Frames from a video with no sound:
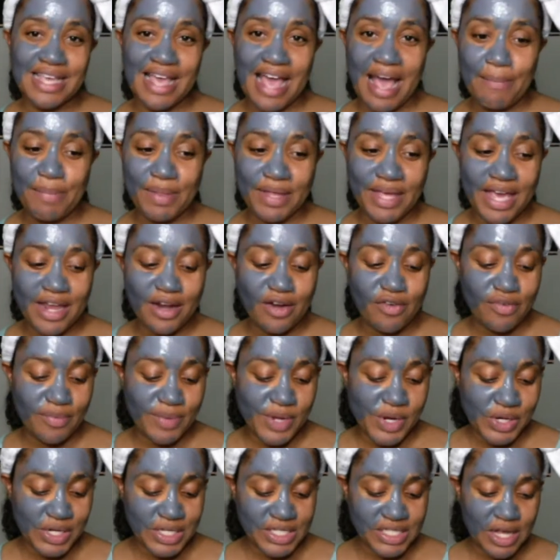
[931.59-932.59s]
applicator from
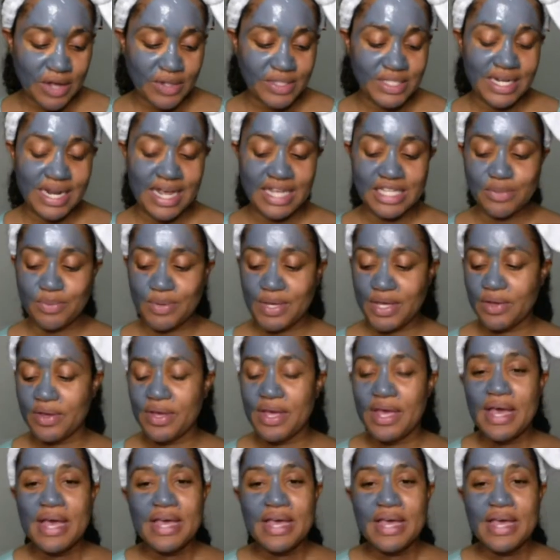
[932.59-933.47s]
your consultant as well.